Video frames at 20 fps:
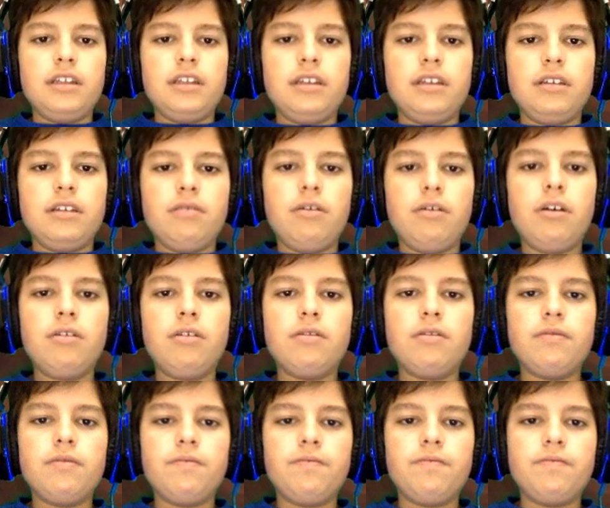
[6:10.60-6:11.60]

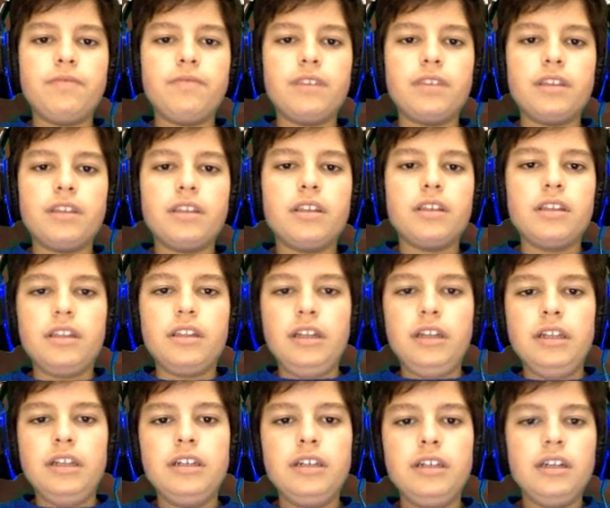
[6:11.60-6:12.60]
well,
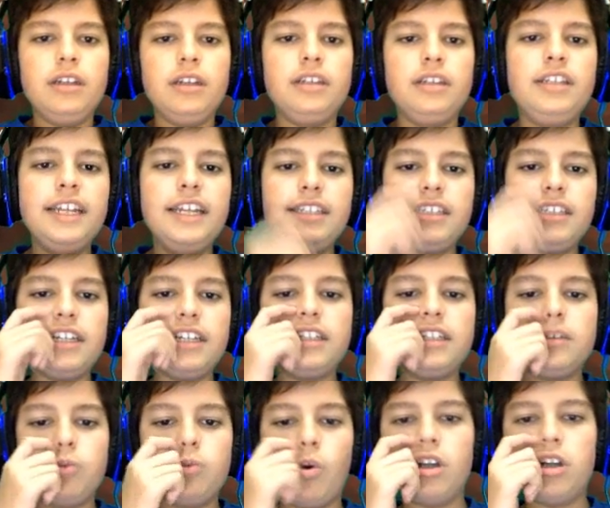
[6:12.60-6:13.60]
this is
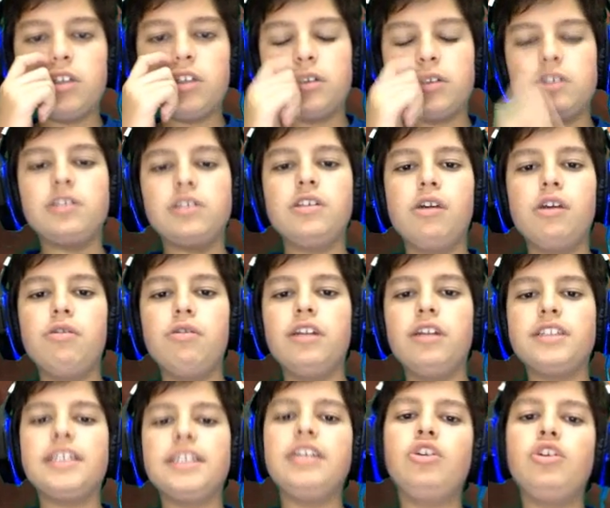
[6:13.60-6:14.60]
what's known
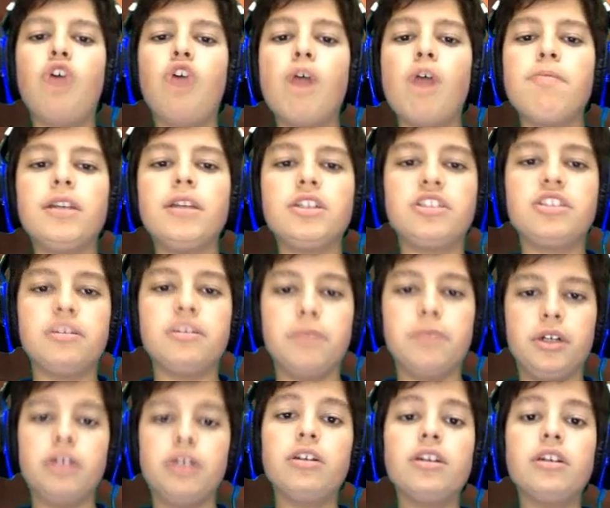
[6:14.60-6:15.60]
as a Goblin
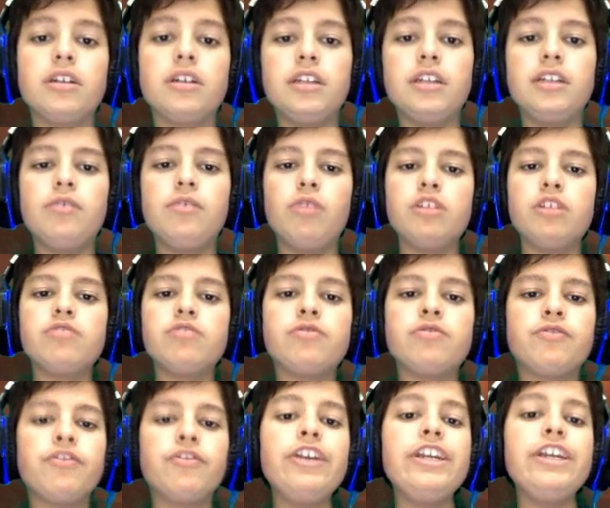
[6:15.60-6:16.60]
Summoner. It runs
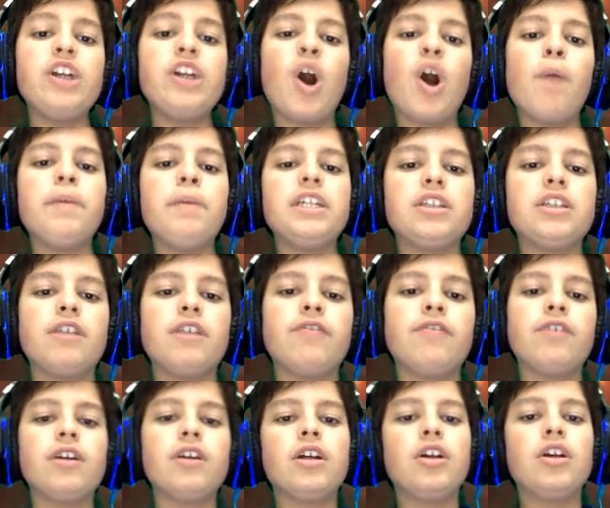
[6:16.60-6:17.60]
3 copies of
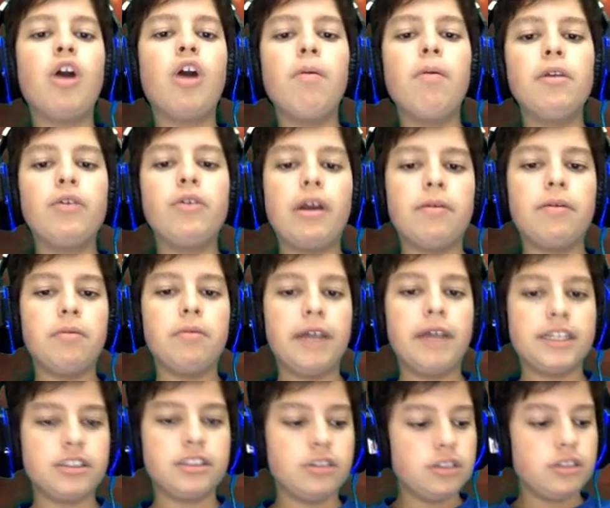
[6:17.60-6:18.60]
Goblin Rabble
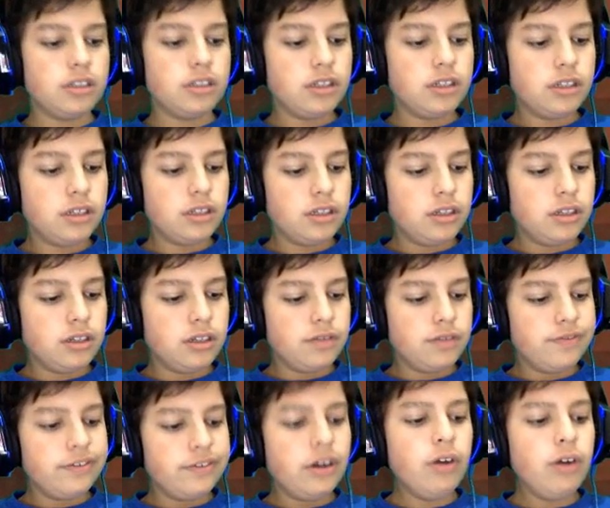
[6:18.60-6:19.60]
Masters.
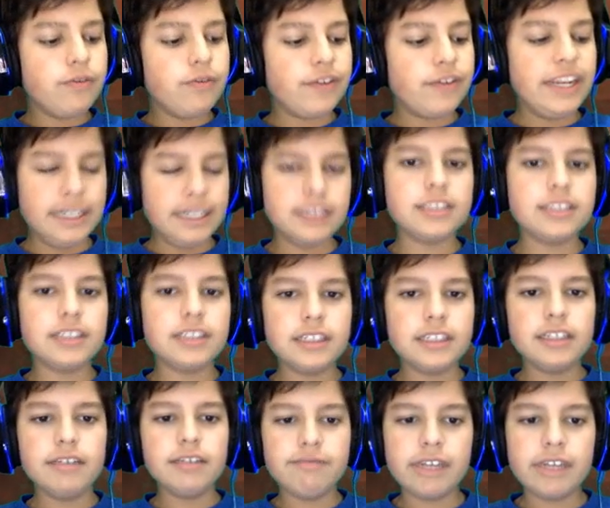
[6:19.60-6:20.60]
Oh, thanks.
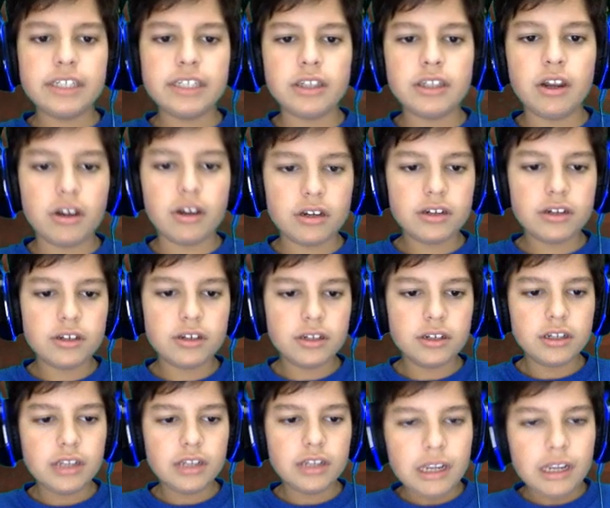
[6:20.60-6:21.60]
Thanks a lot.
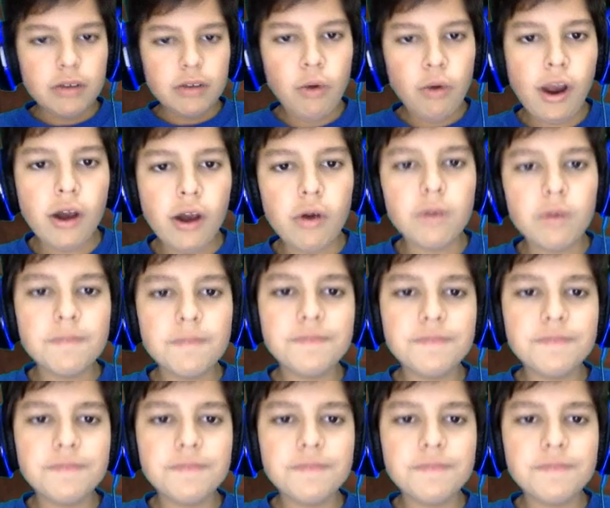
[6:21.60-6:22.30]
Well,